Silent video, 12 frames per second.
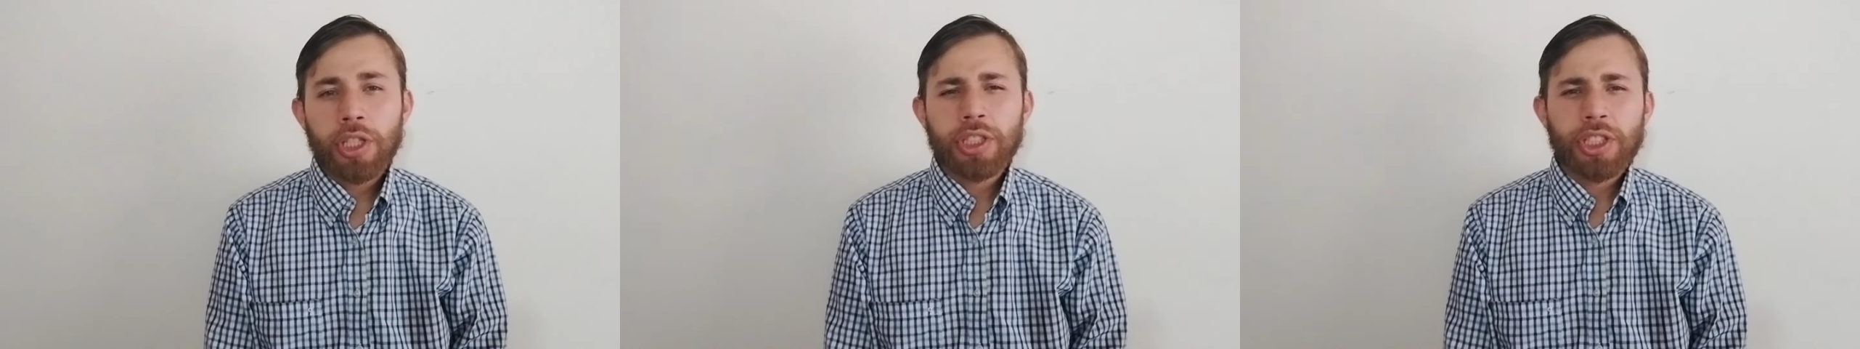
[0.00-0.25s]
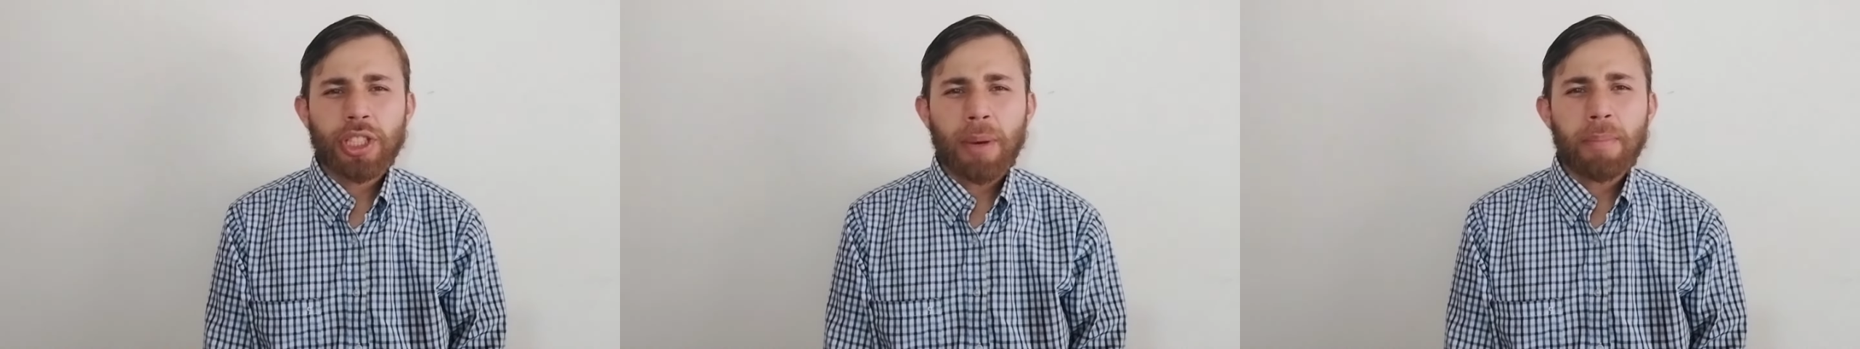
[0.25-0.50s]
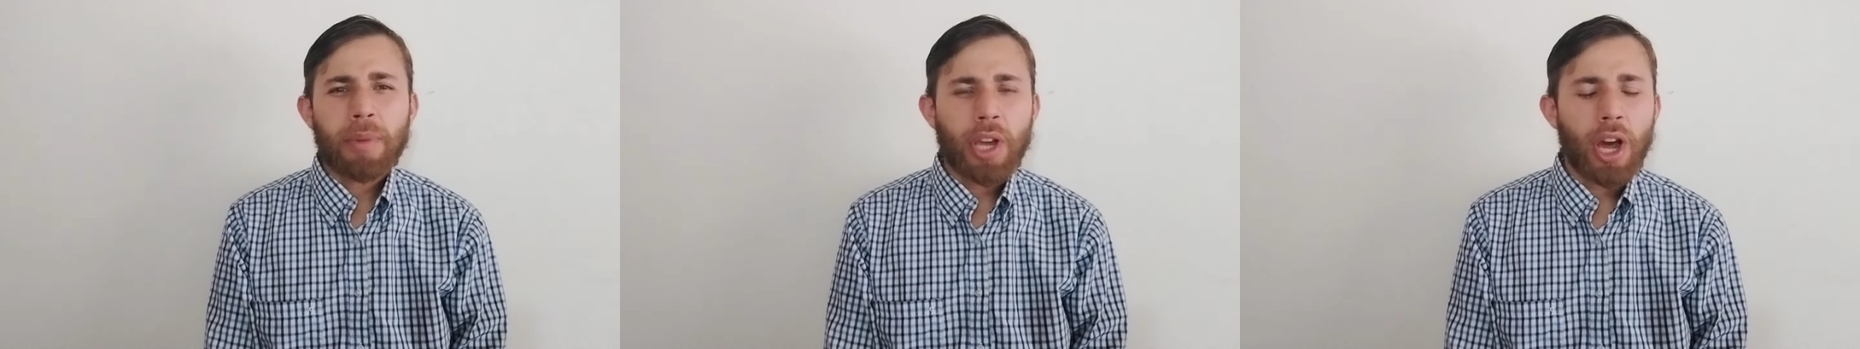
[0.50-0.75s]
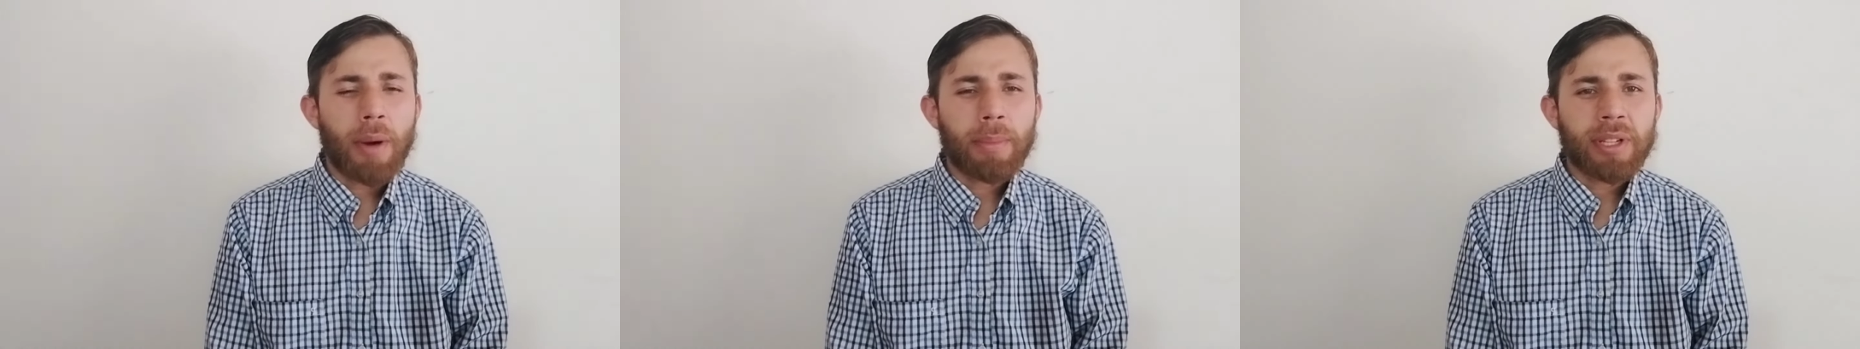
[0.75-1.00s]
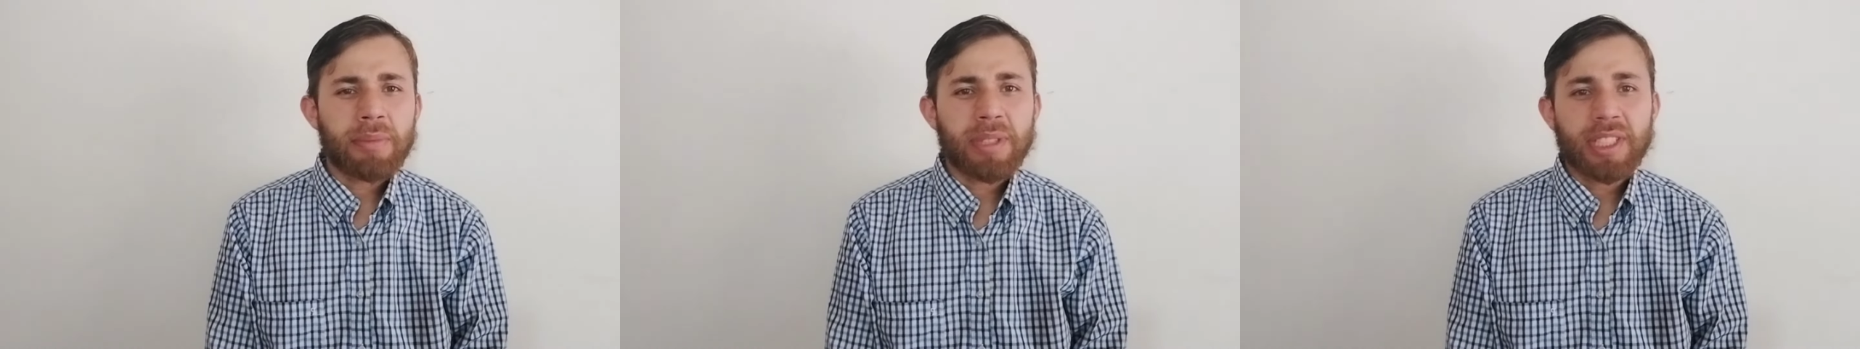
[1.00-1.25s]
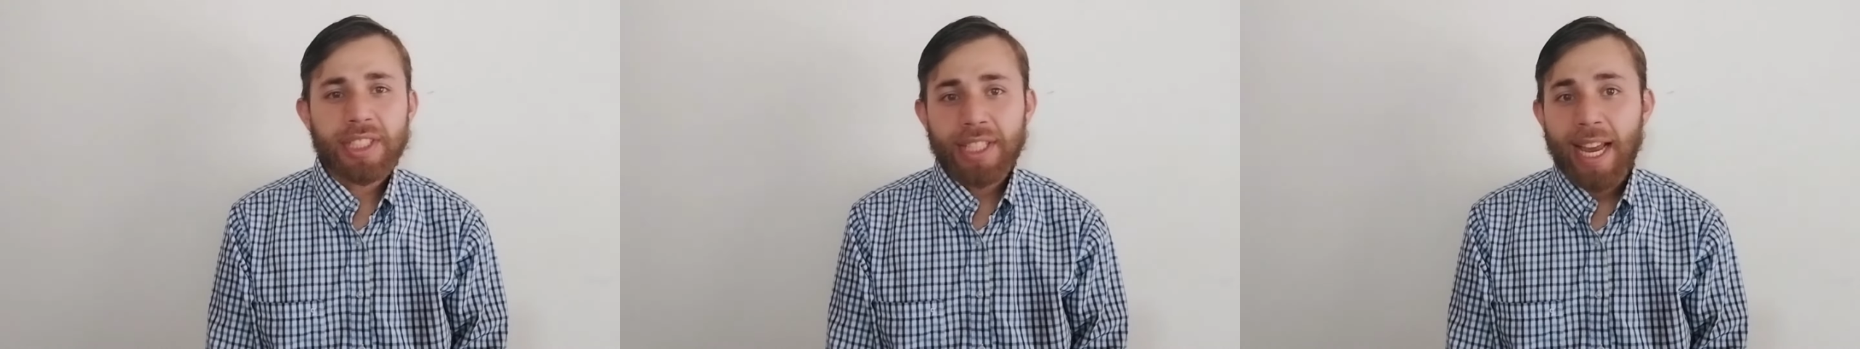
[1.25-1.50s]
some common
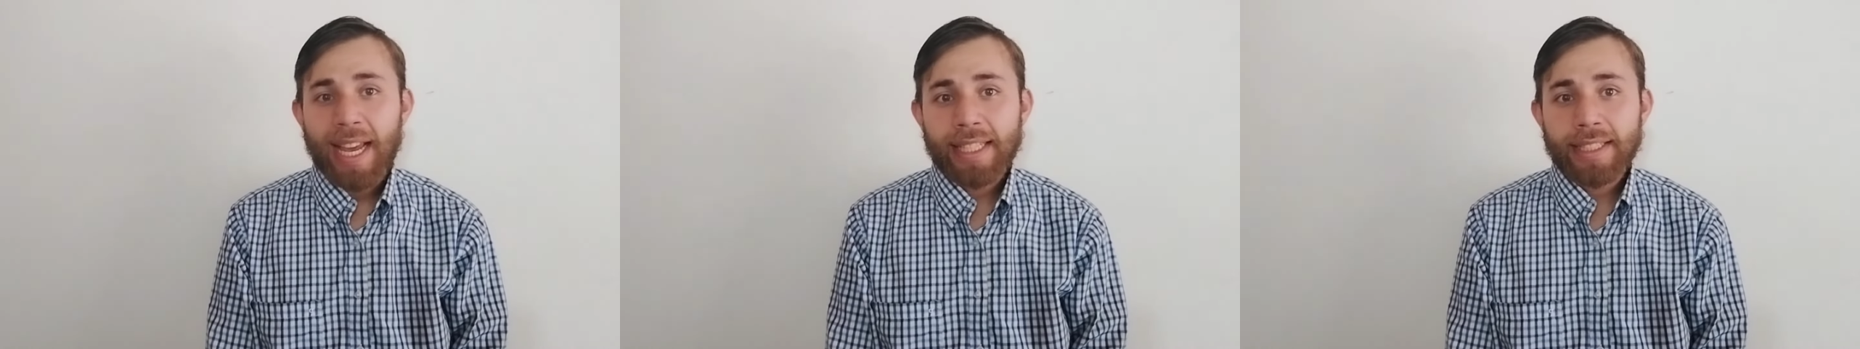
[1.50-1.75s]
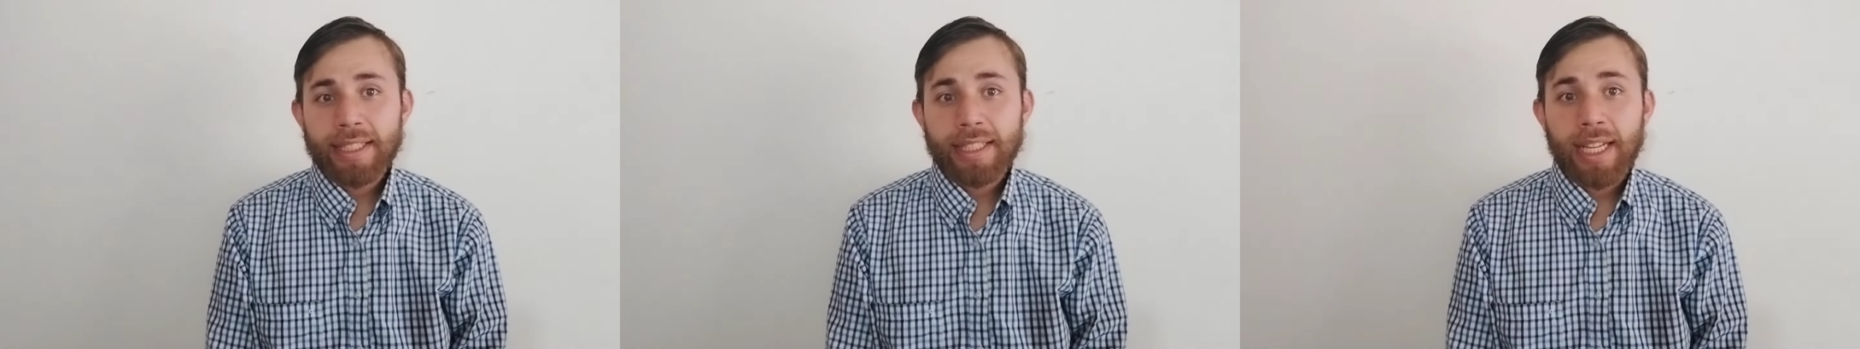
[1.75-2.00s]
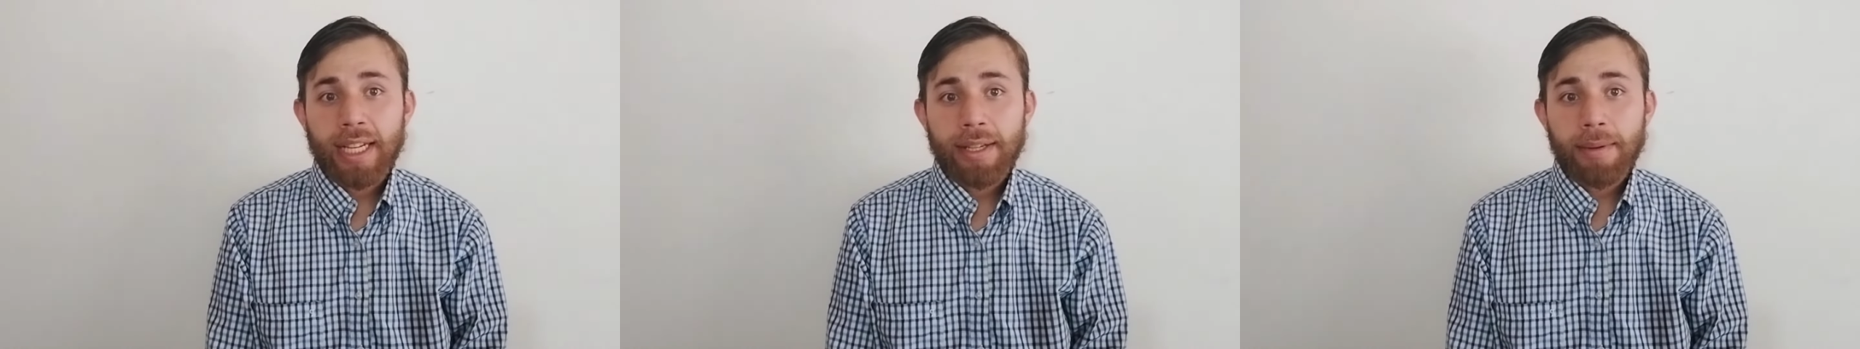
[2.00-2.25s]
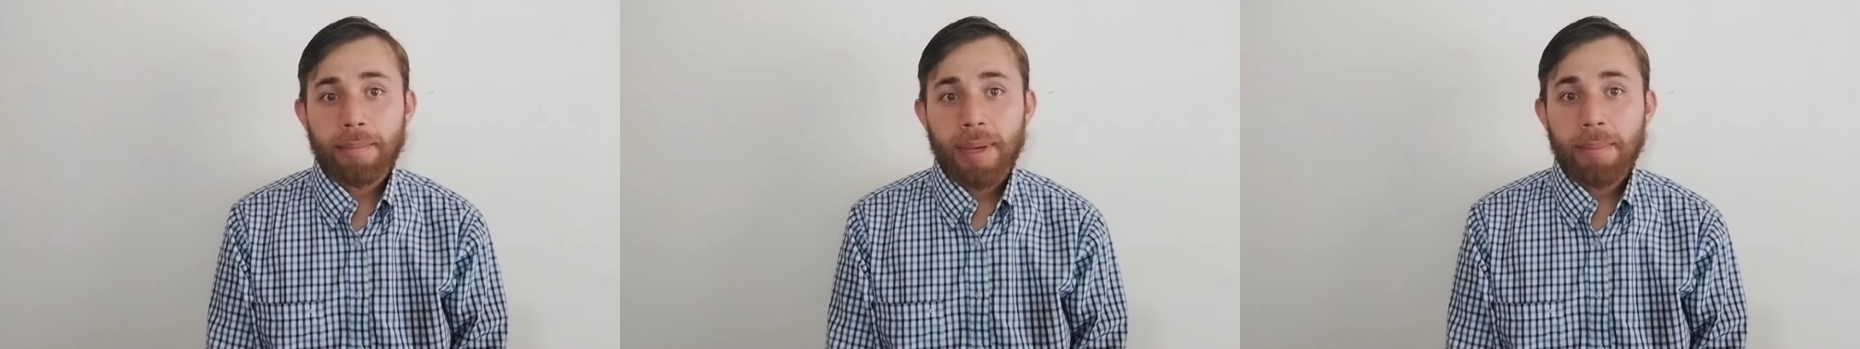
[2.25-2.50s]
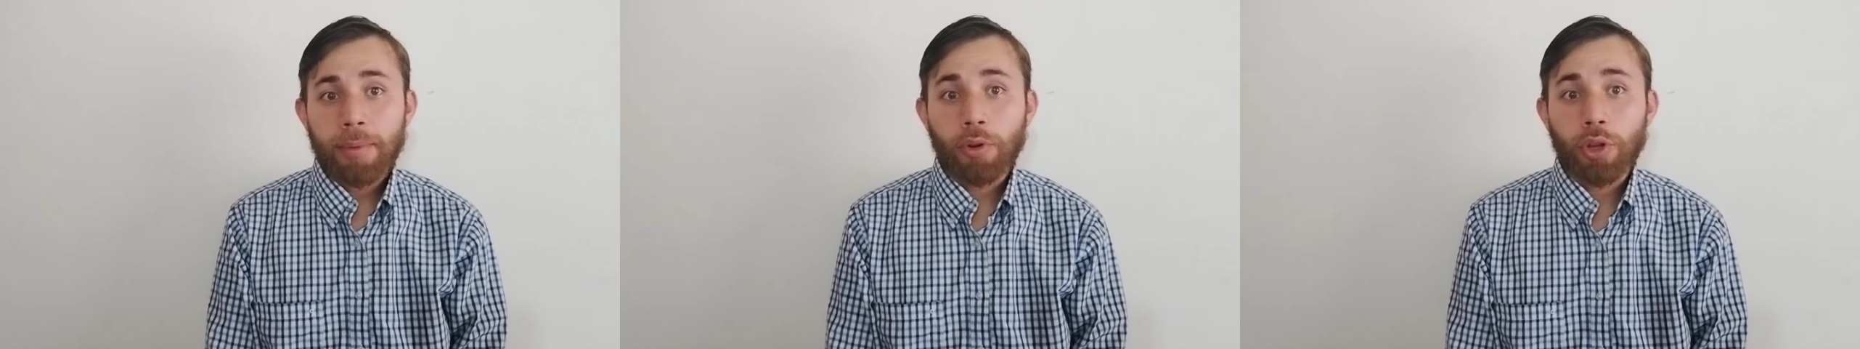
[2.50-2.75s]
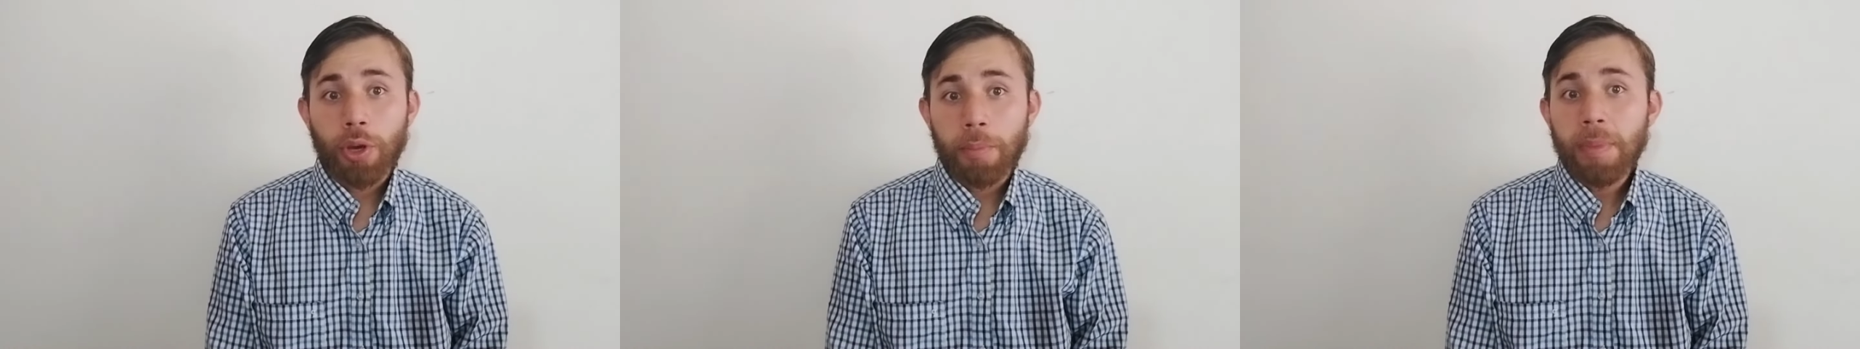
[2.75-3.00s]
mistakes that
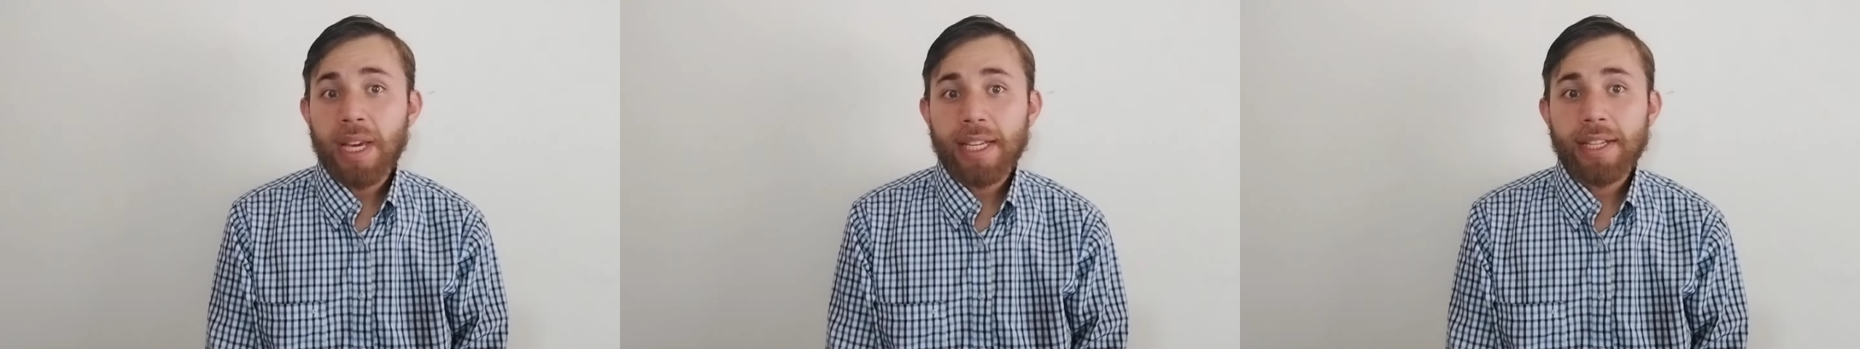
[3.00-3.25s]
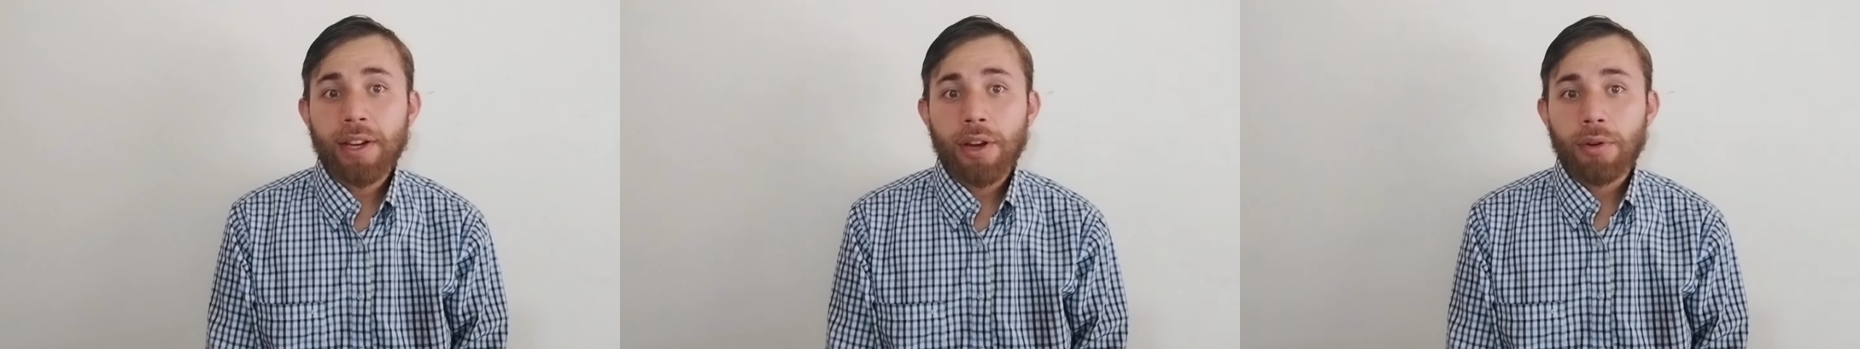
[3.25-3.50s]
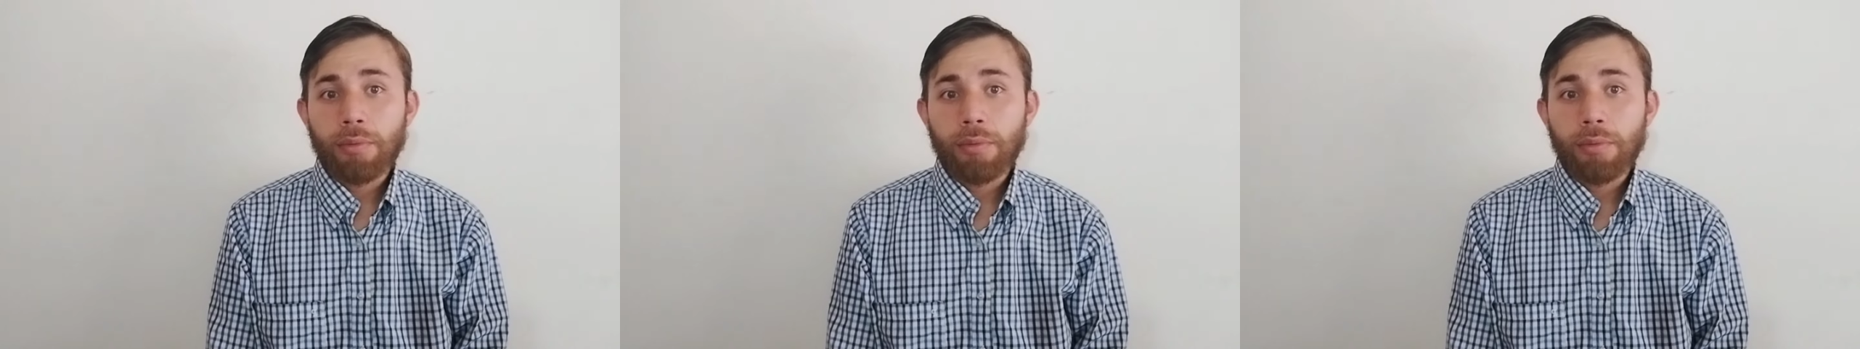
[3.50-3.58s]
people commit